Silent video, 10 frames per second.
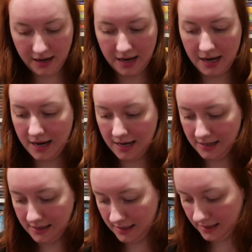
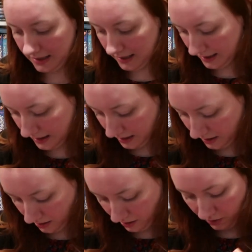And
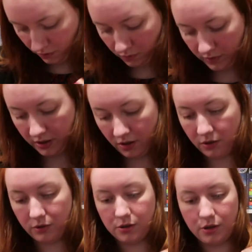we
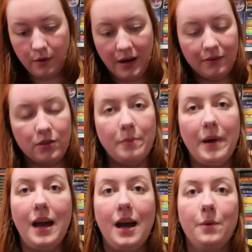also have some
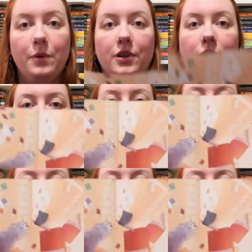artwork under